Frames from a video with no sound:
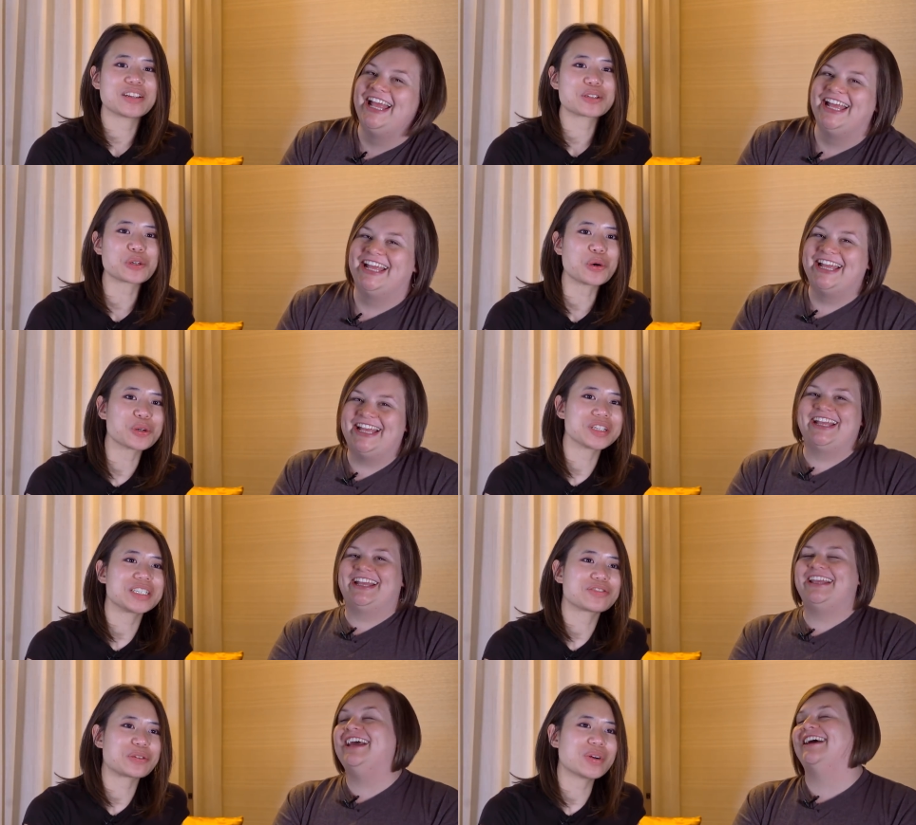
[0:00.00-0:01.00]
Speaker 1: in a totally
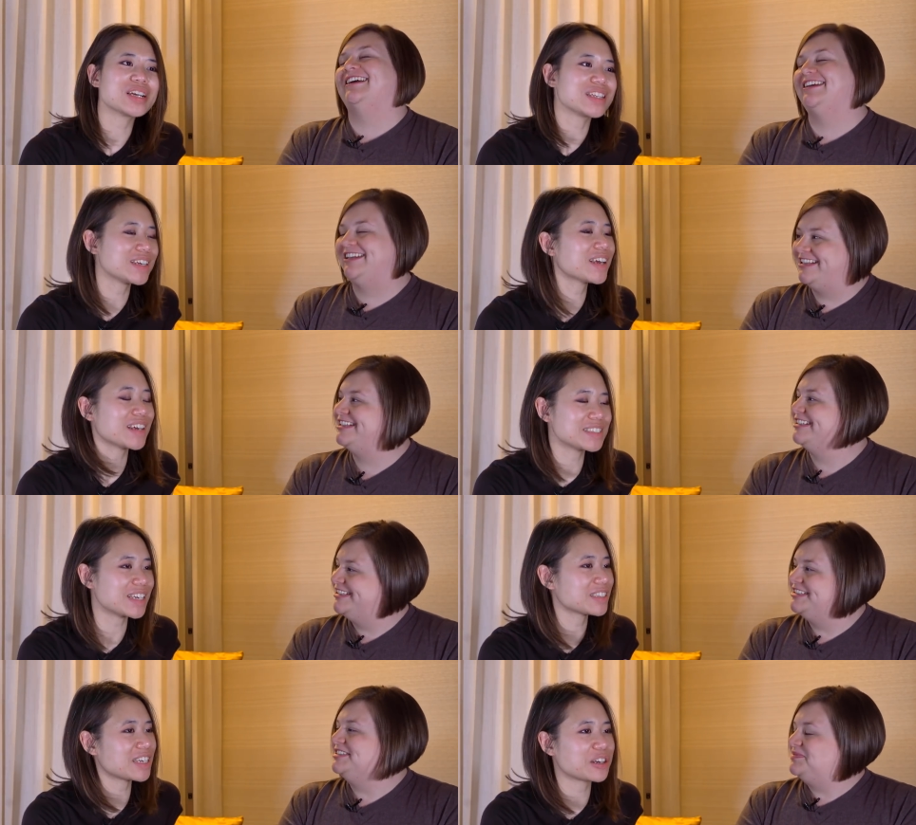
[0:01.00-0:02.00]
different yeah. way. Like, yeah,
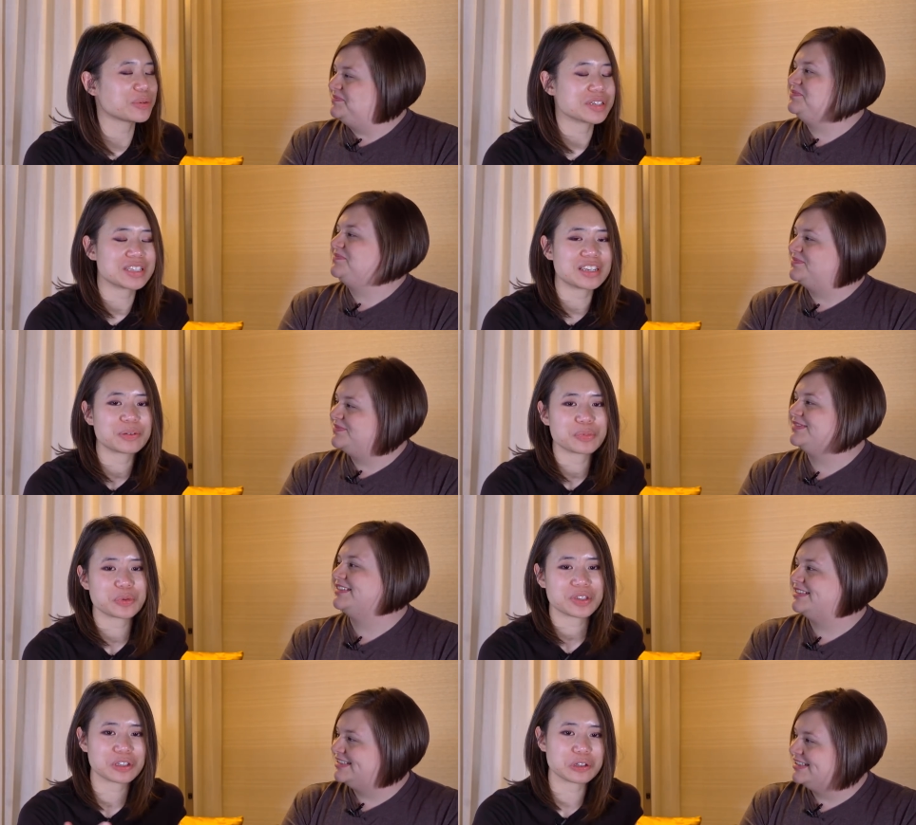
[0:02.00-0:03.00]
exactly how you were saying
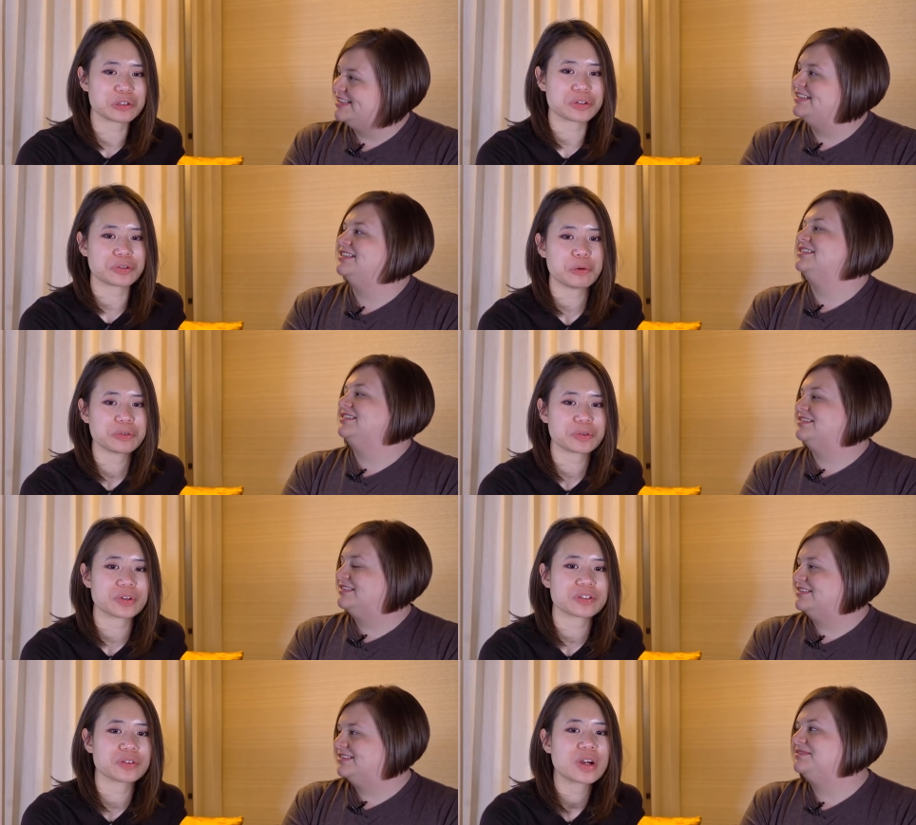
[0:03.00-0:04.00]
between closed source and open
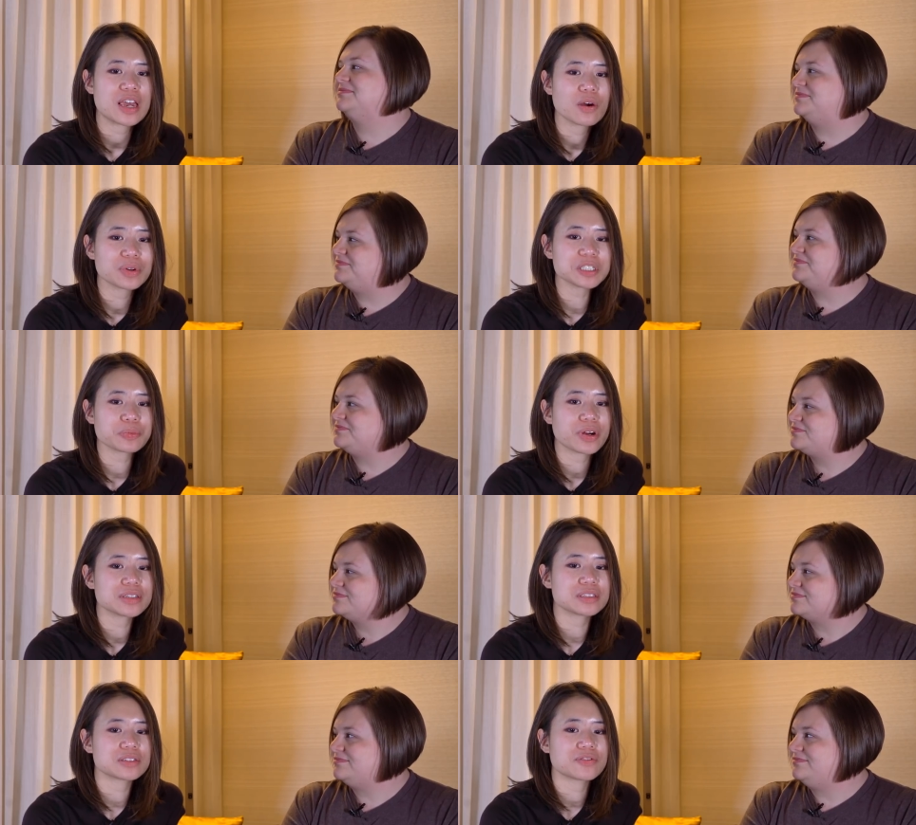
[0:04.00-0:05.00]
source. So, what's the
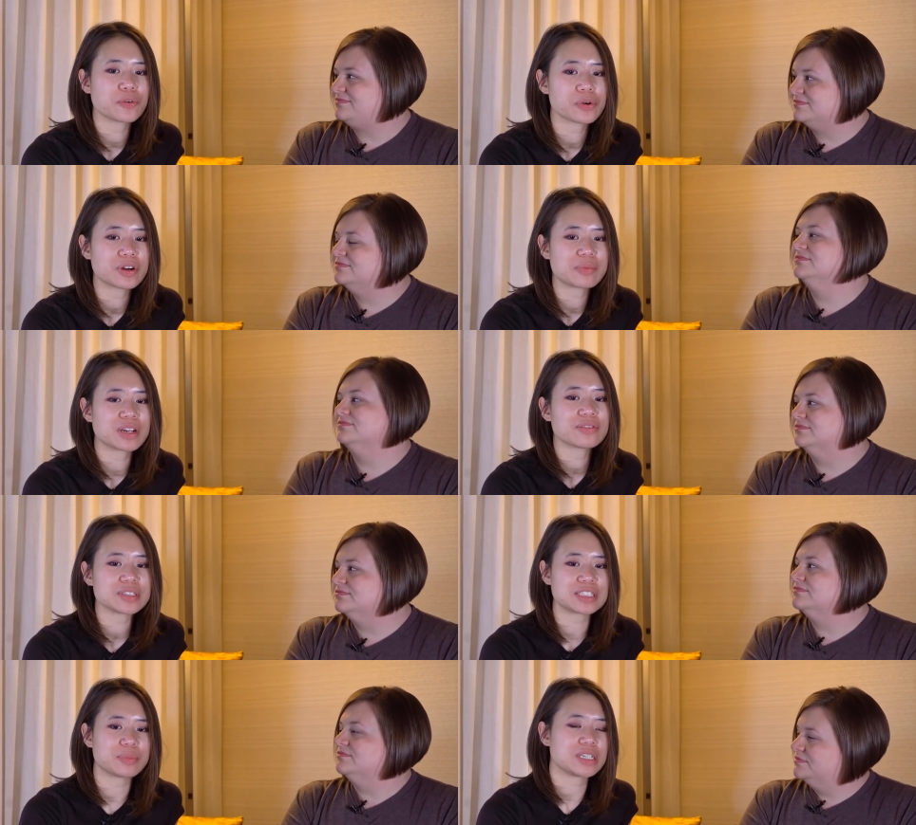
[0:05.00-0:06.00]
process for? I mean,
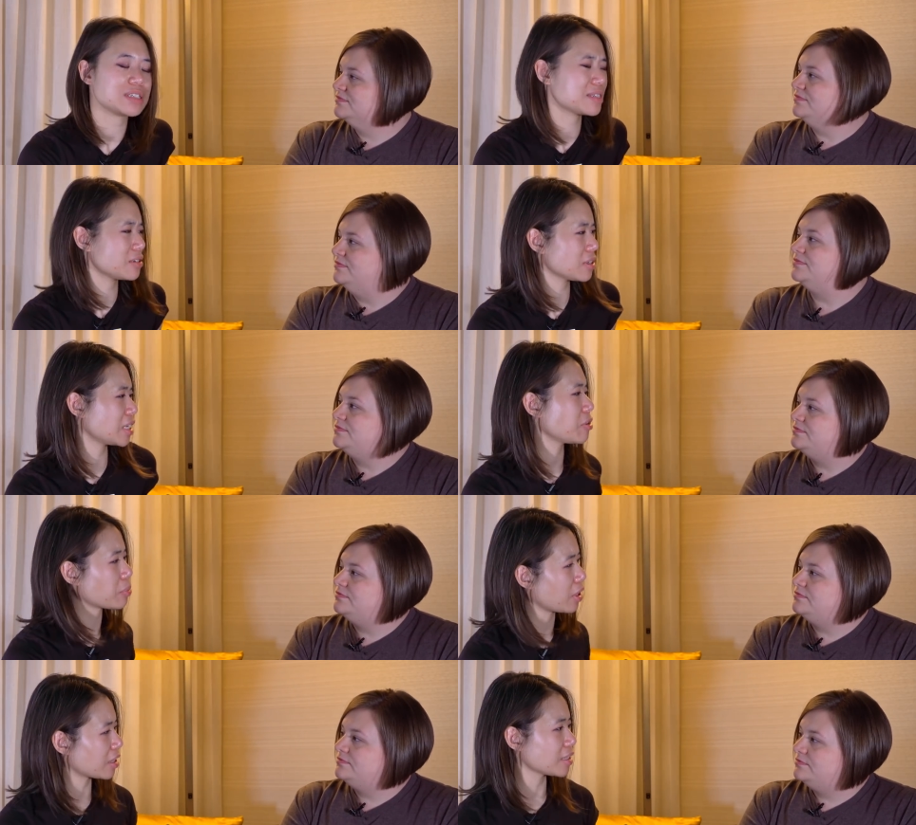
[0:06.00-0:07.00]
obviously, because it's still kind of a
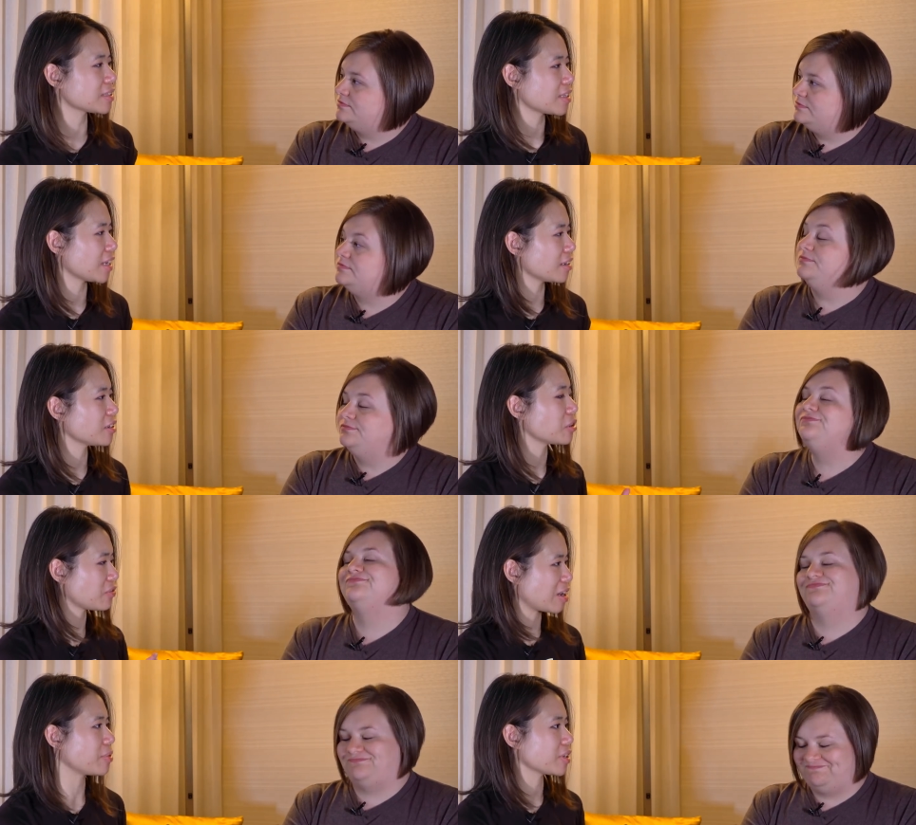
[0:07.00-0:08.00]
product that mm -hmm. you know
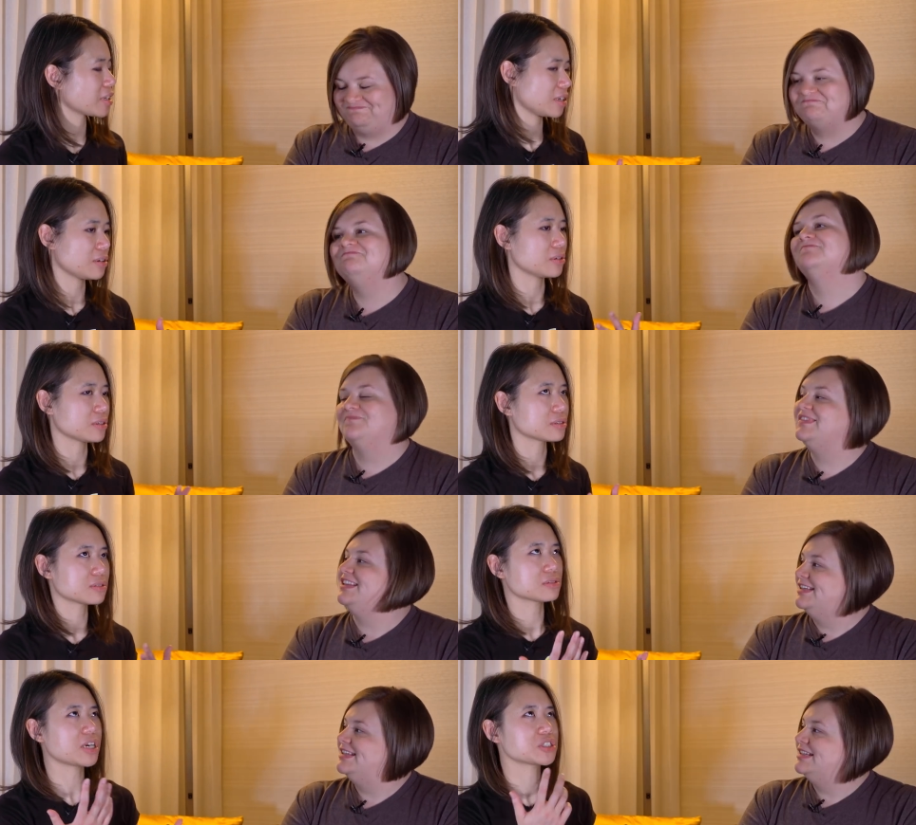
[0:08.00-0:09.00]
Fabric or
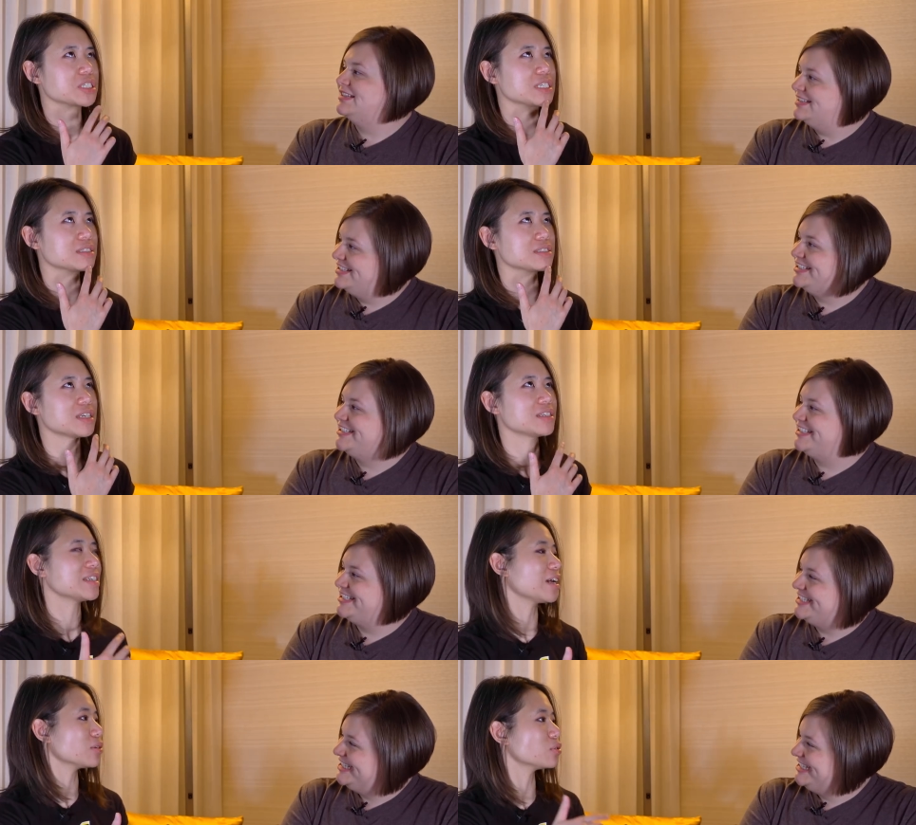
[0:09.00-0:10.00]
Crashlytics, and
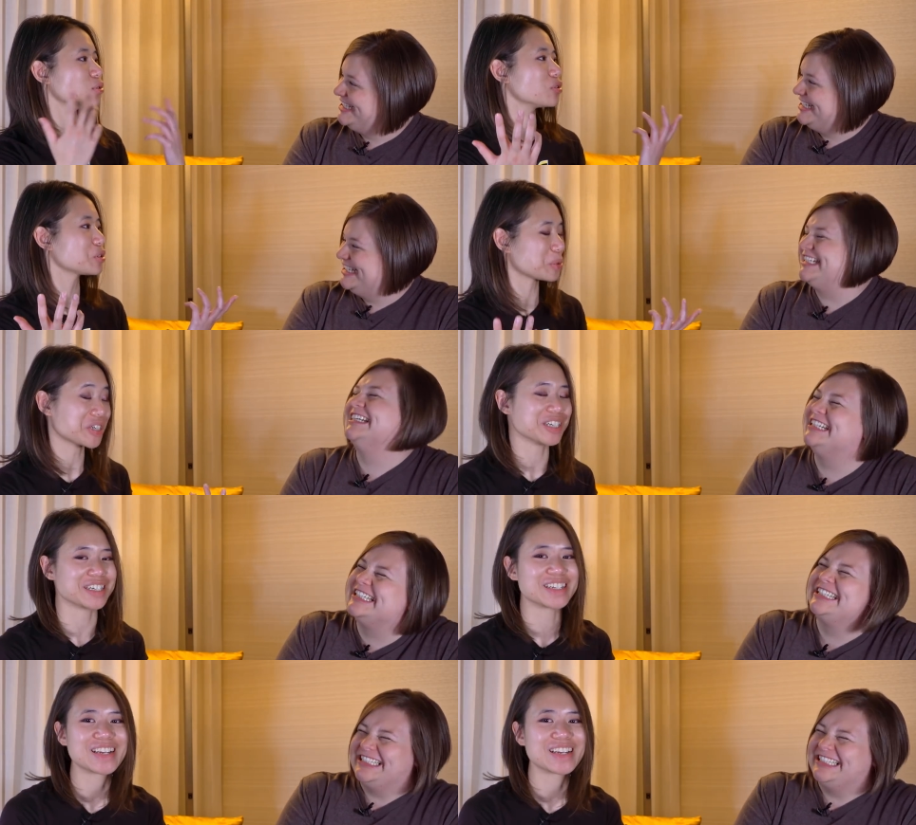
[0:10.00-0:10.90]
now Google is working on.